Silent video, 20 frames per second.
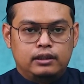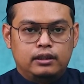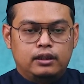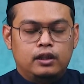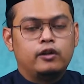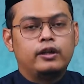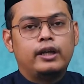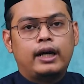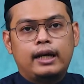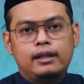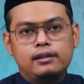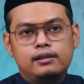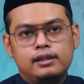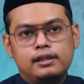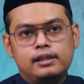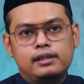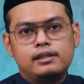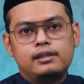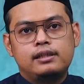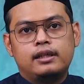Now the answer
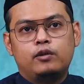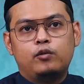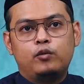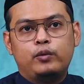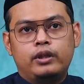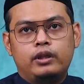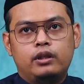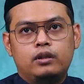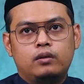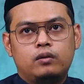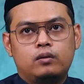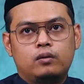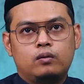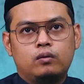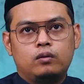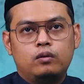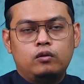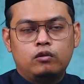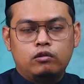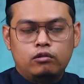is that we need to
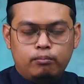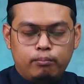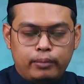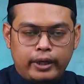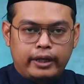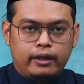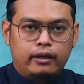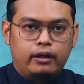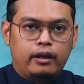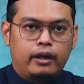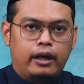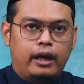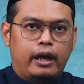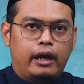look back